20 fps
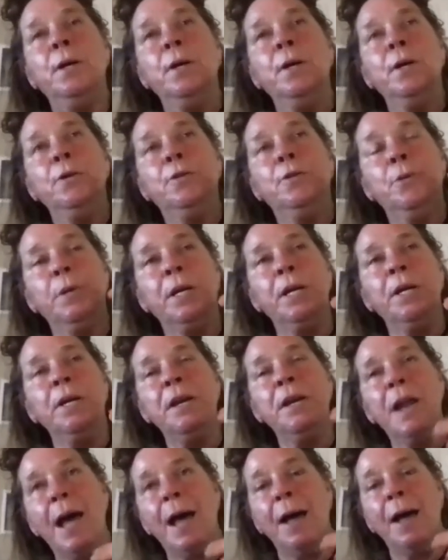doing
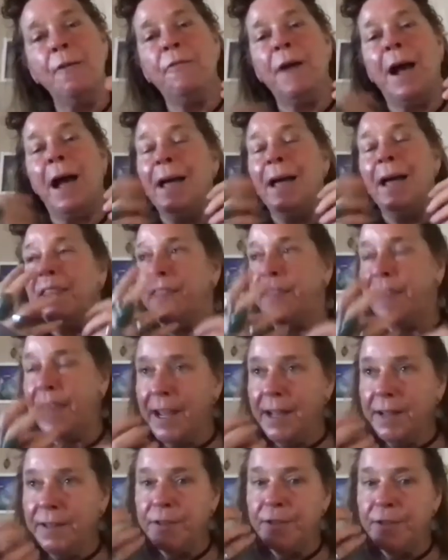enough, I
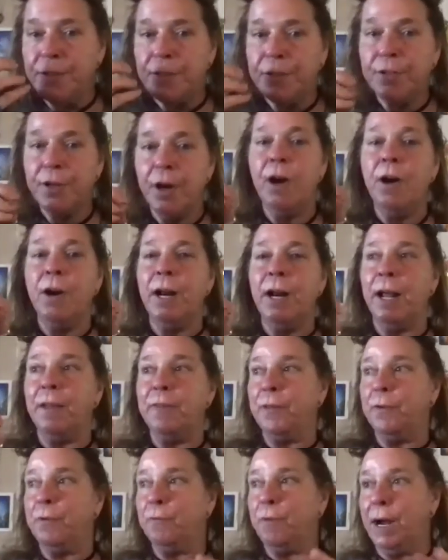then start
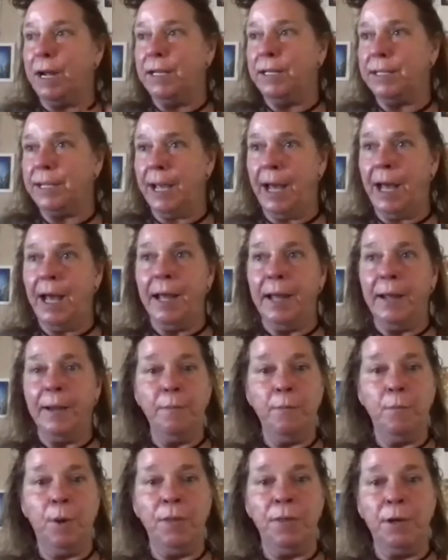at the right
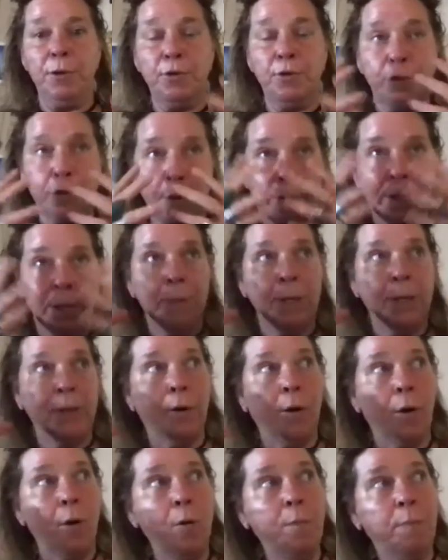time when they're showing me
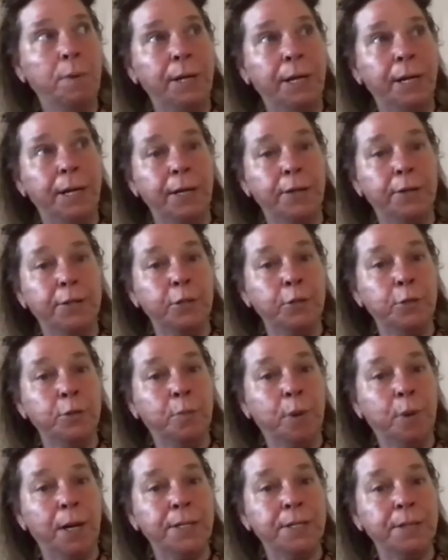their opening into new
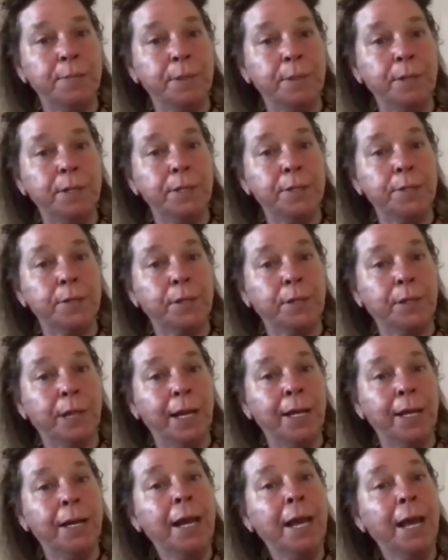possibilities. So the
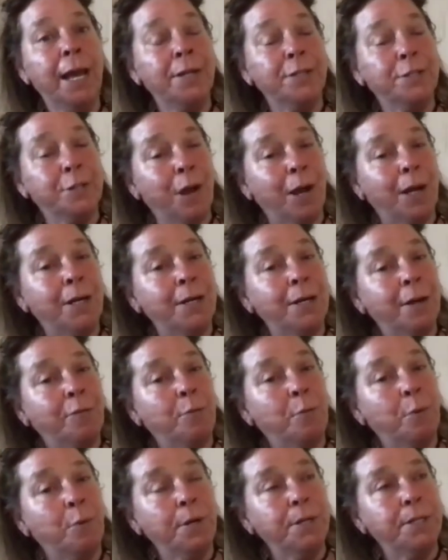light has gotten enough
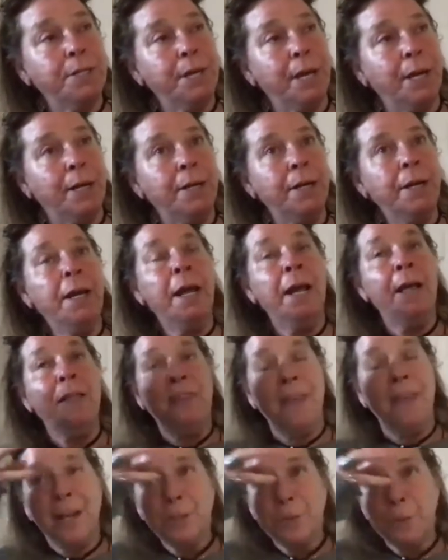work done.
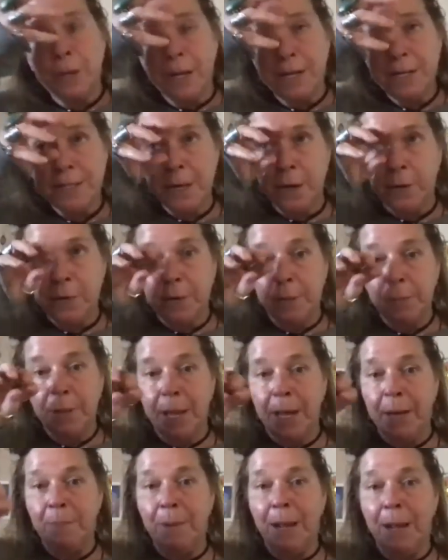That's when I start the
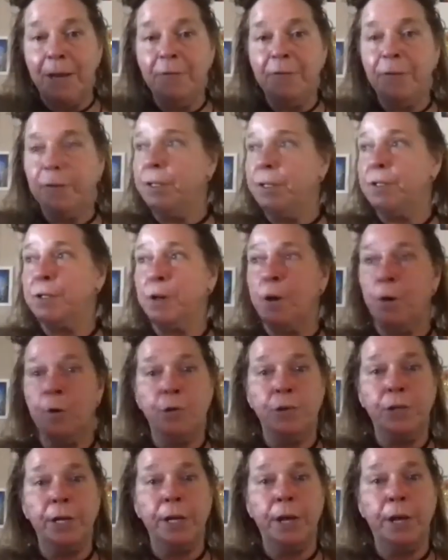applied mindfulness
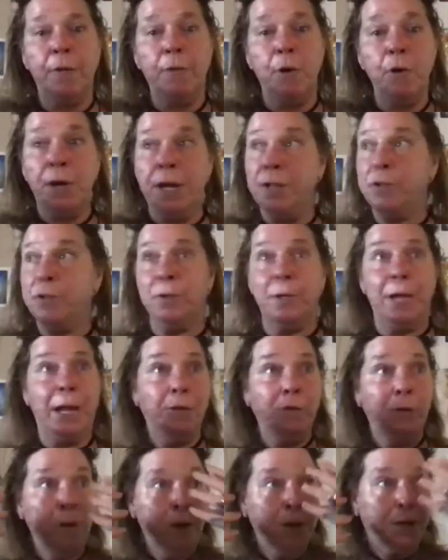coaching of, okay, so now
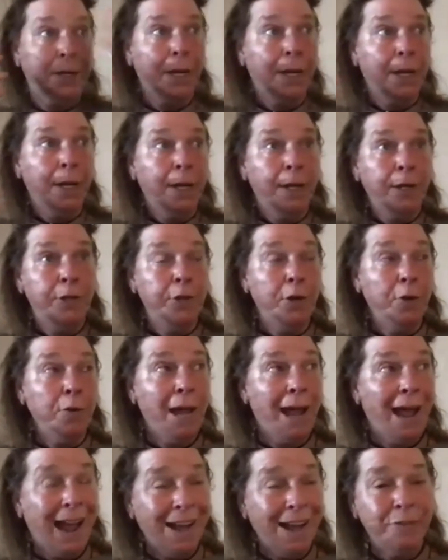look, you don't
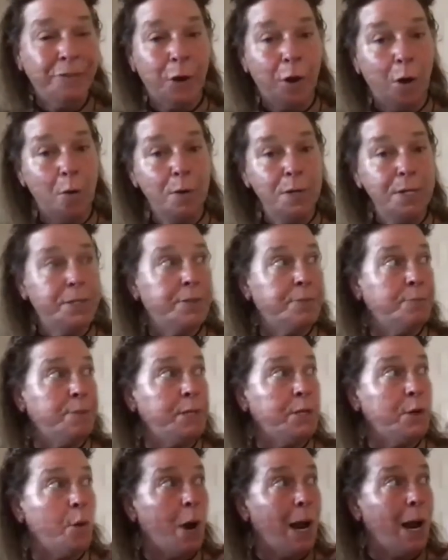have to always be
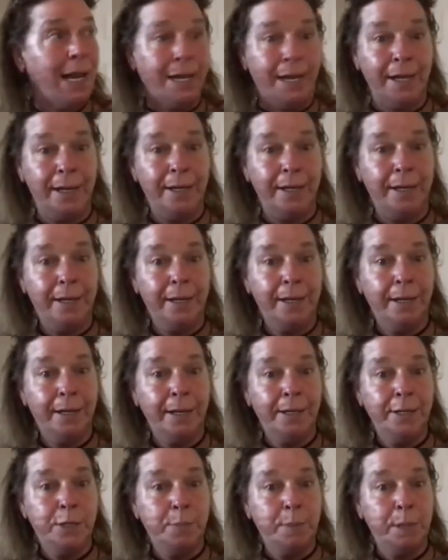quiet mm-hmm.
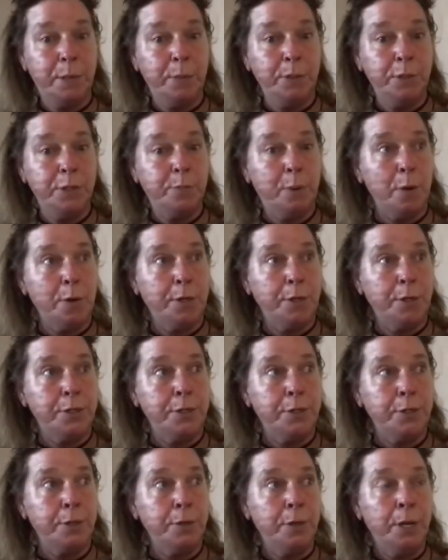and speak what's spoken
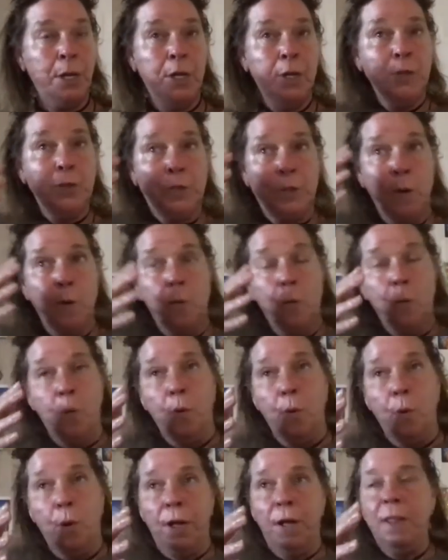to. So
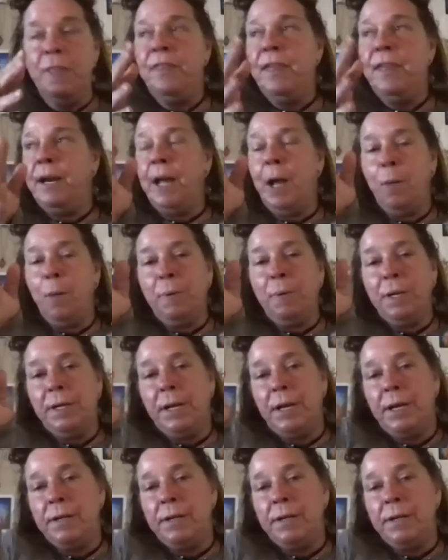then helping